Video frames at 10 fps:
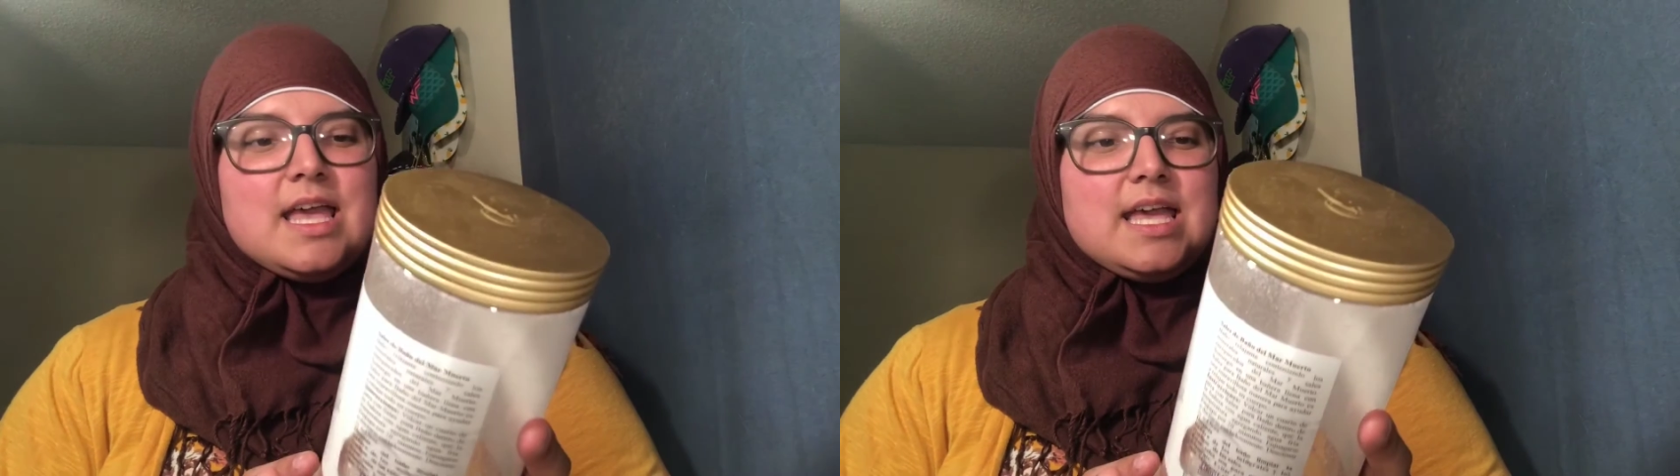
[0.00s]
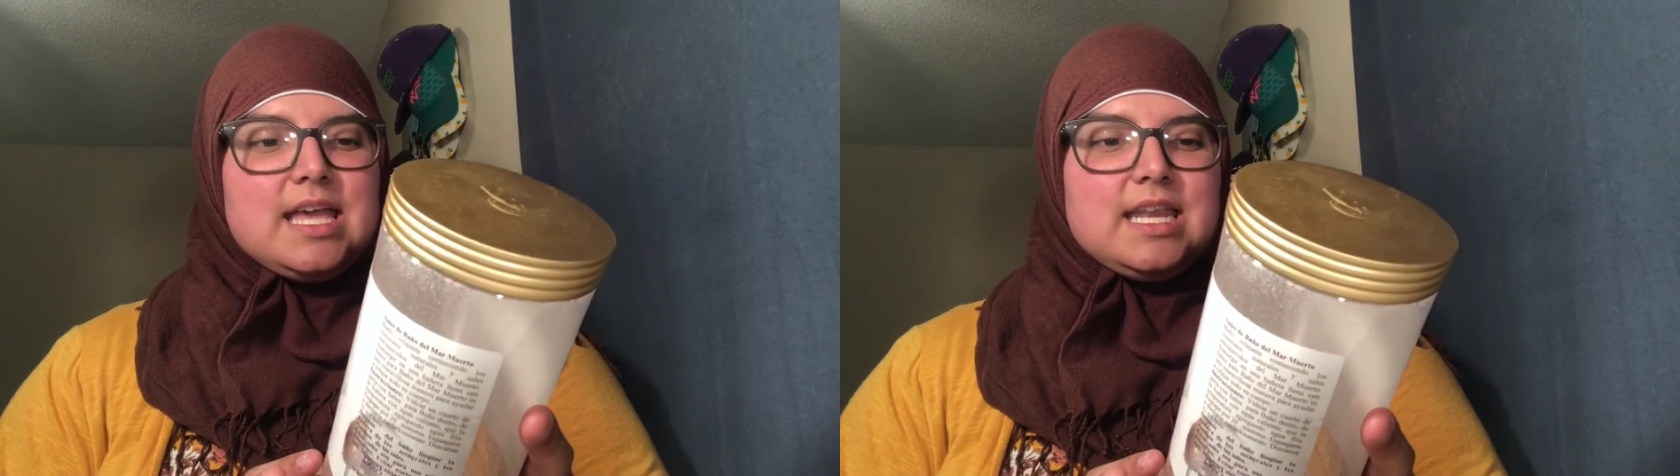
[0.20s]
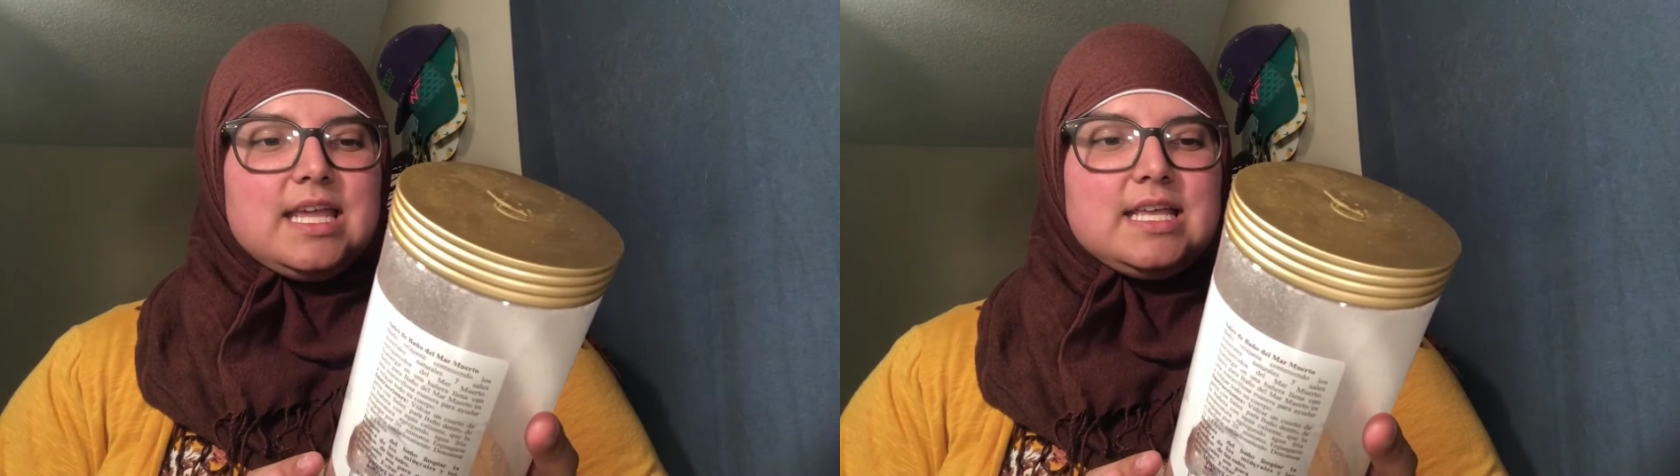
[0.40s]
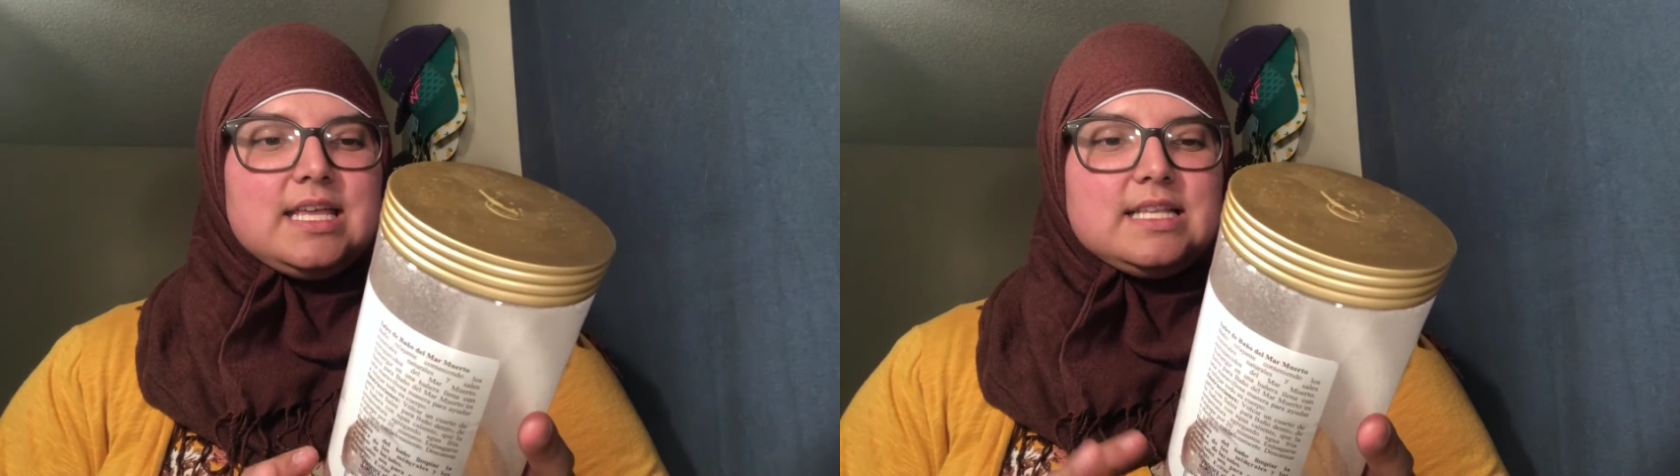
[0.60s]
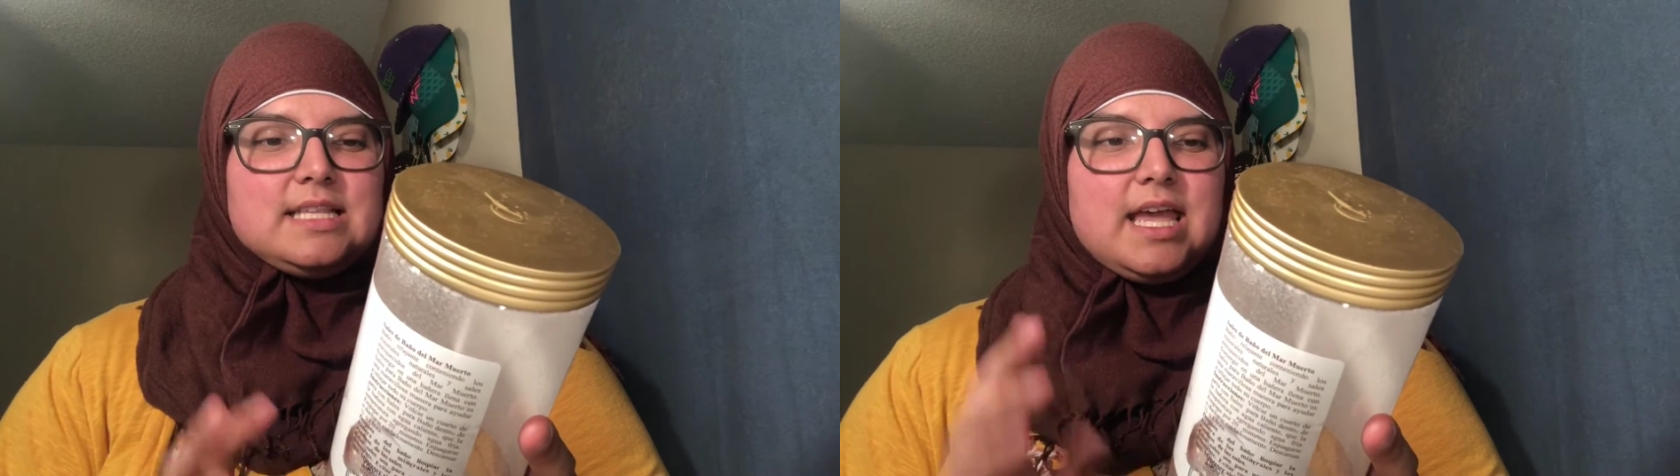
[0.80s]
It
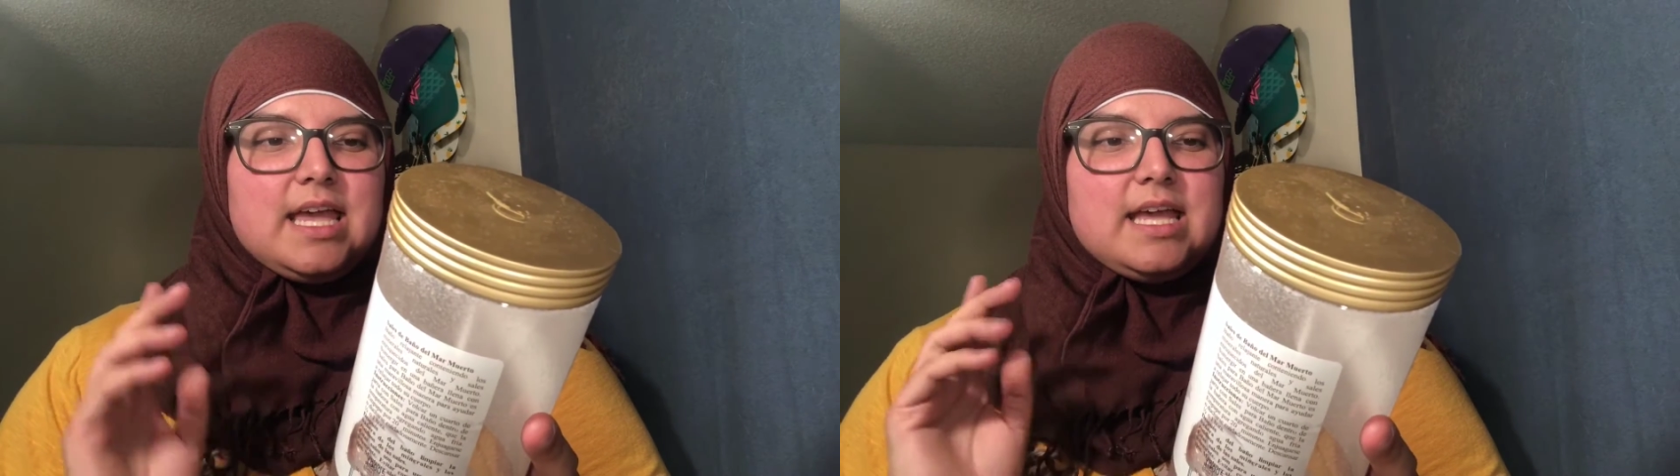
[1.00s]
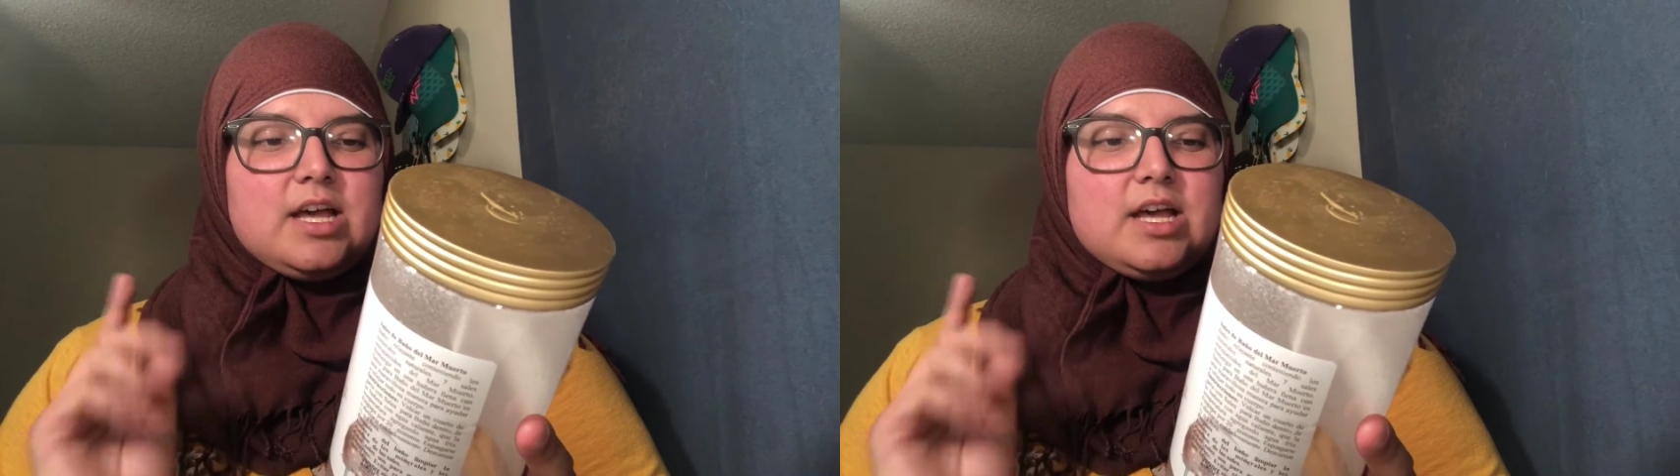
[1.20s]
is a